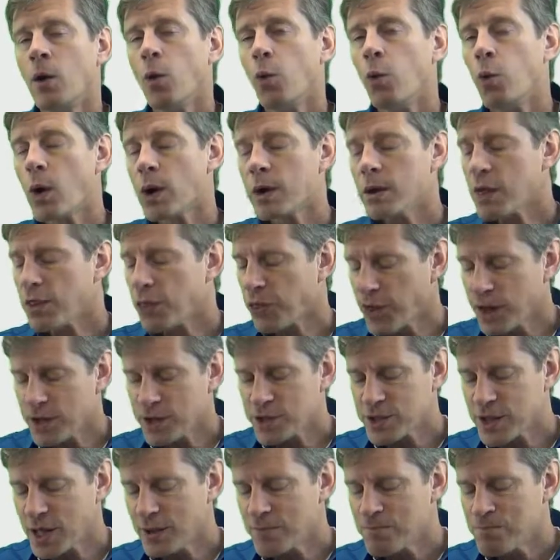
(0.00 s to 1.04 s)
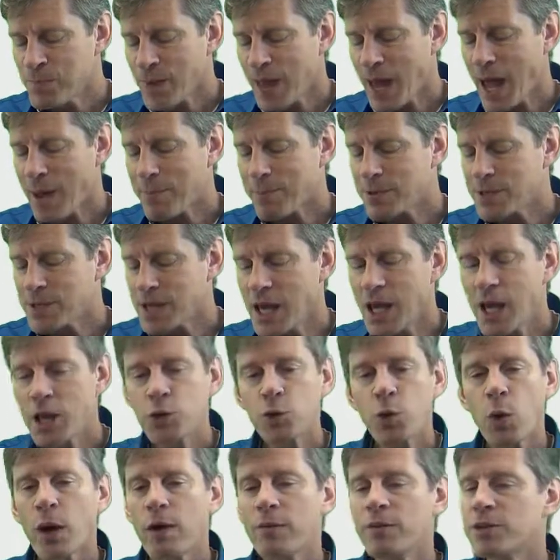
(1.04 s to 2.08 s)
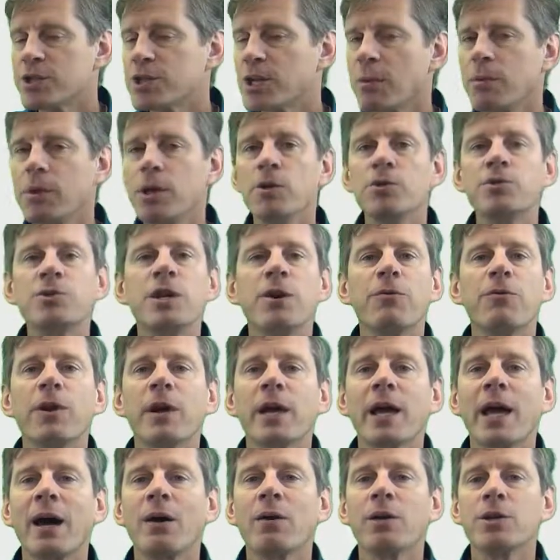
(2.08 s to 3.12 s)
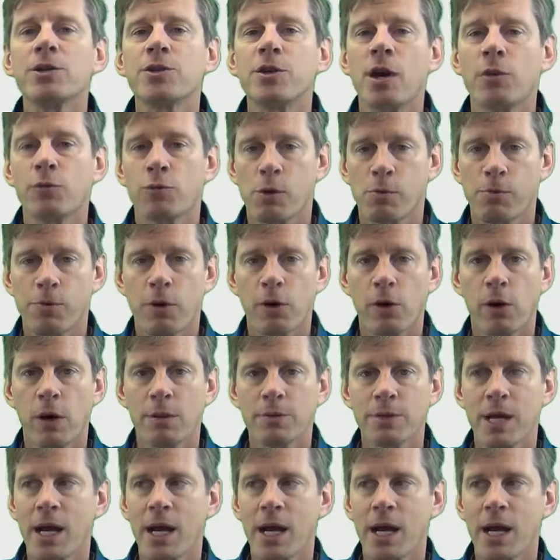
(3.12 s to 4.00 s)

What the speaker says: One of the things that happens, each one of you, some of you use different accounting software programs,